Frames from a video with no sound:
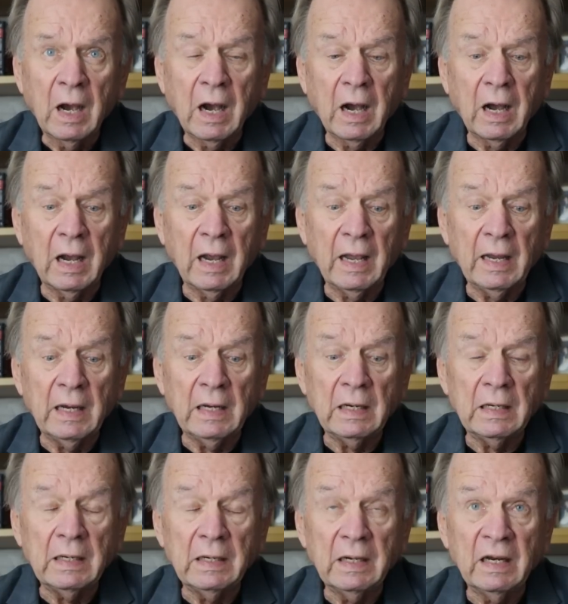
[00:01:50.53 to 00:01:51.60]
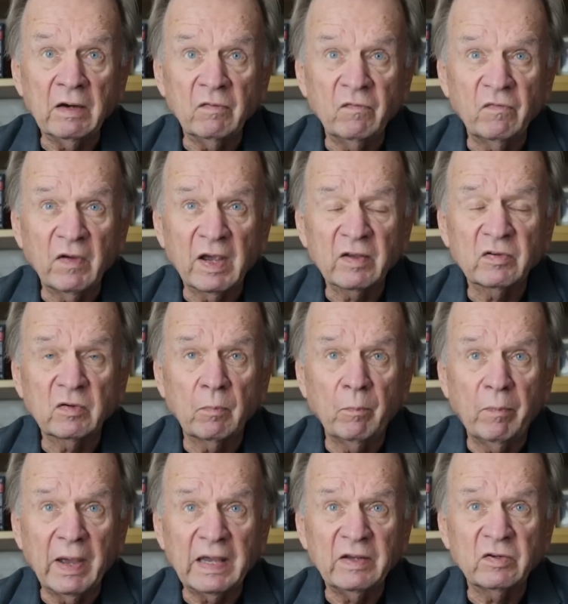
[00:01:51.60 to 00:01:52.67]
I
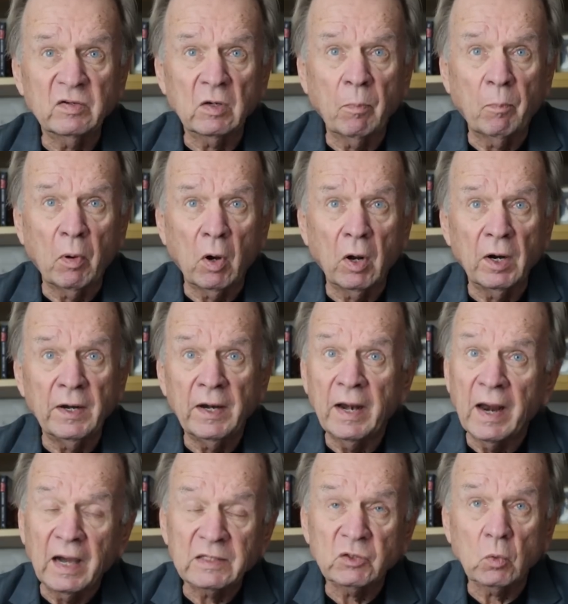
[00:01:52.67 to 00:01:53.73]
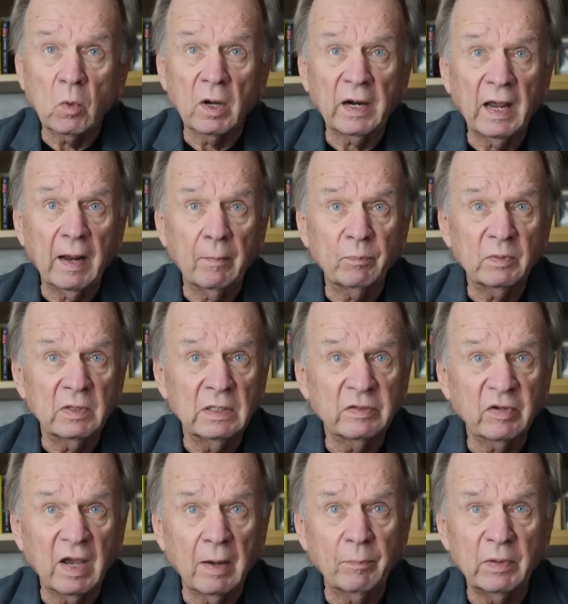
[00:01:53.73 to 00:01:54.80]
invest based upon not what hap-
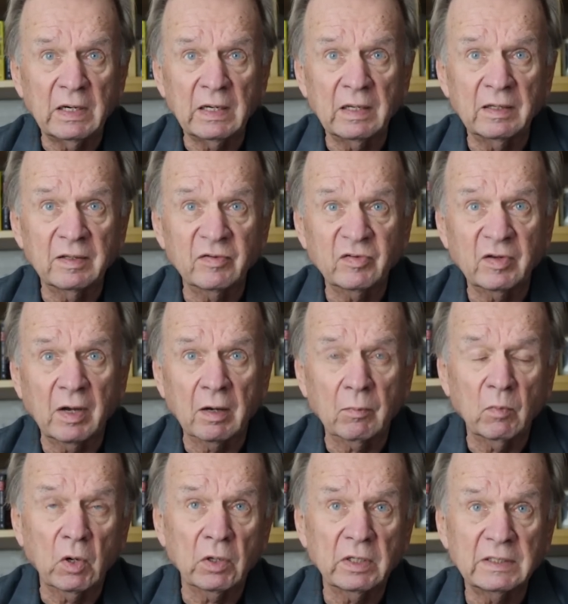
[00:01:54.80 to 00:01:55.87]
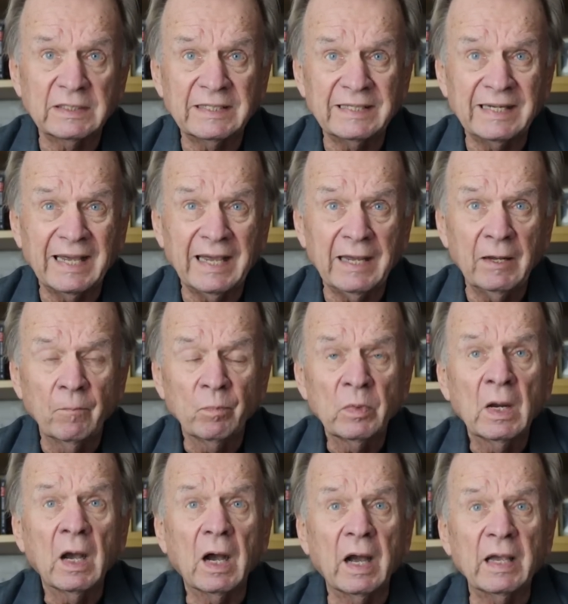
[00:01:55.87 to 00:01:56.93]
is happening in the stock market today.
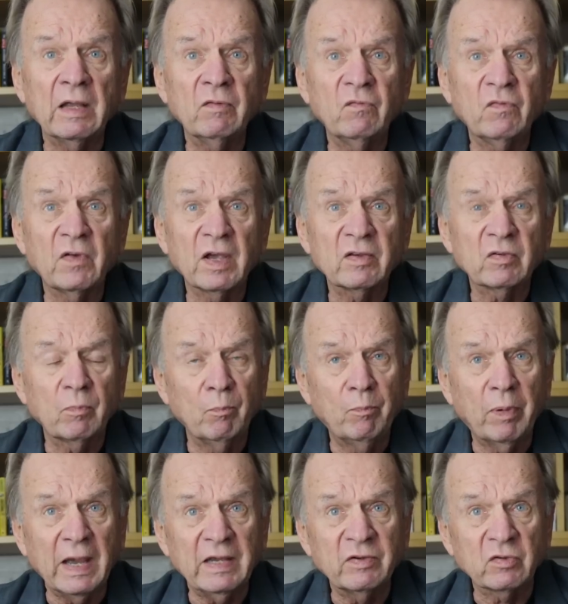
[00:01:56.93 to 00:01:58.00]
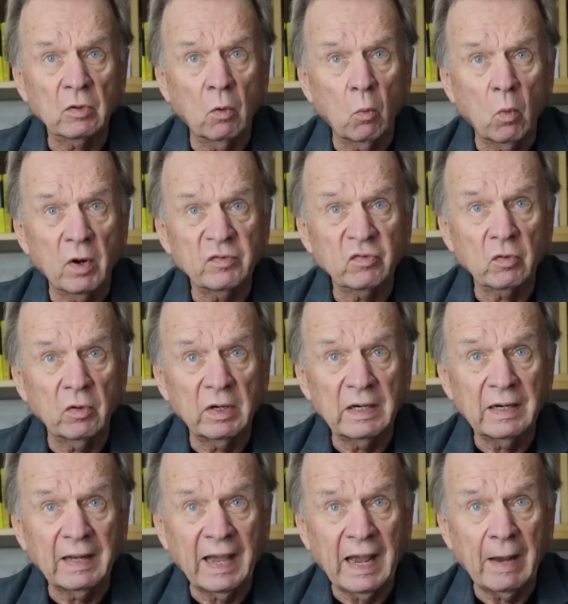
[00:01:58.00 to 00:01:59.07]
I invest based on what's going
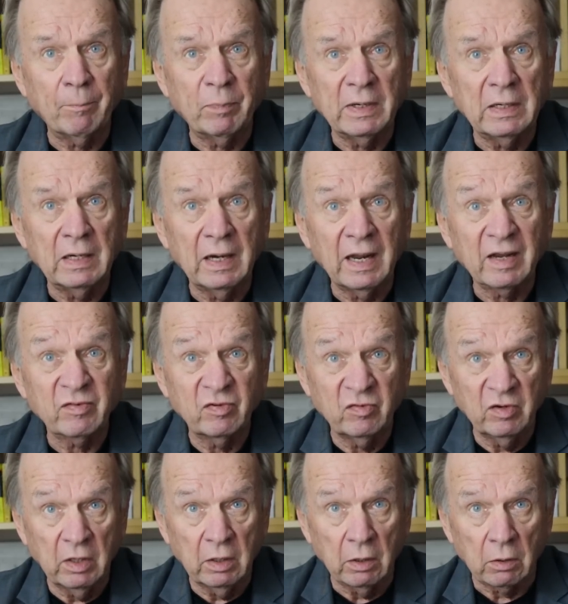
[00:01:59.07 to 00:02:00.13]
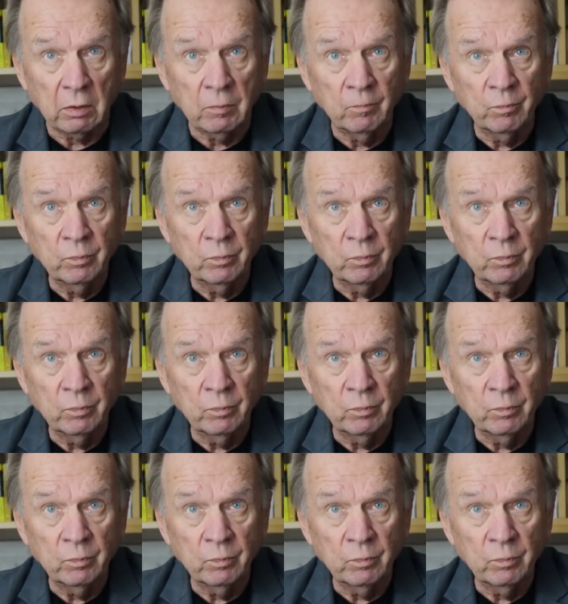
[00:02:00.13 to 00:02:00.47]
to happen next year.